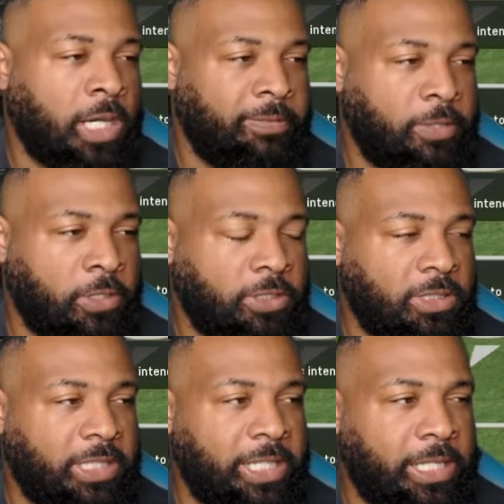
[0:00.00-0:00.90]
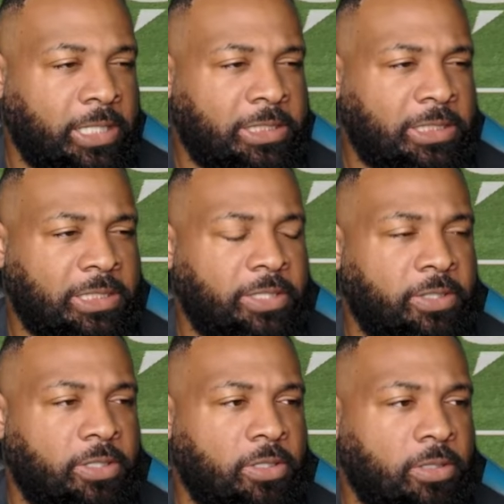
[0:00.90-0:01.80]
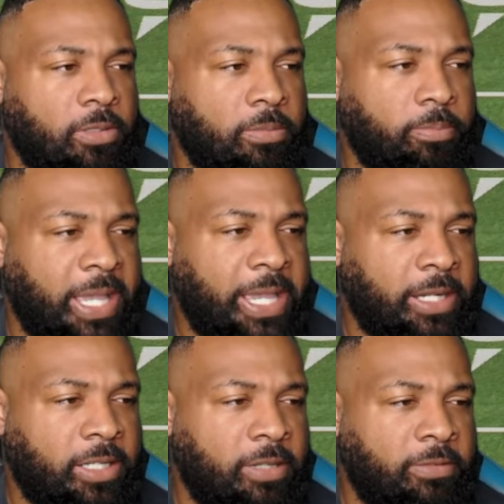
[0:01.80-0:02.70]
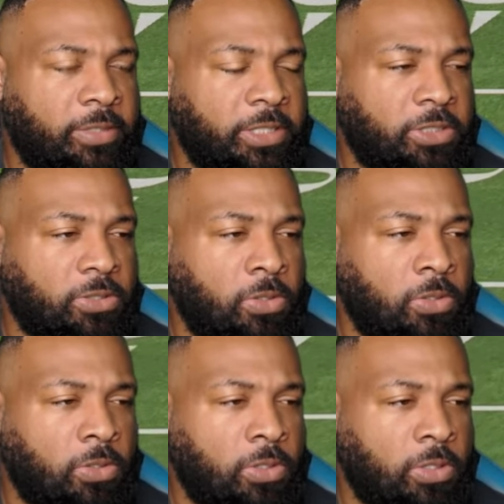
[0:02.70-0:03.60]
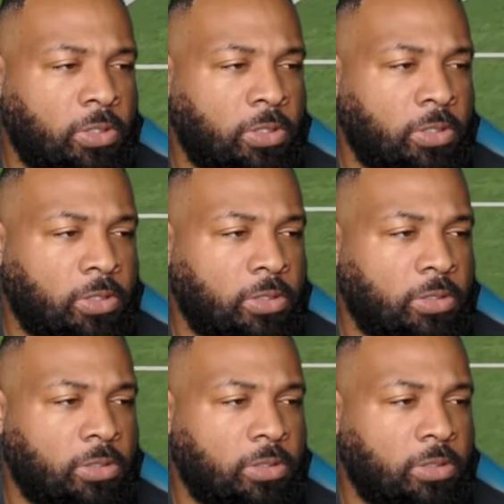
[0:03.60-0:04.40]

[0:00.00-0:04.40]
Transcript: All right, first and ten. This is either man coverage or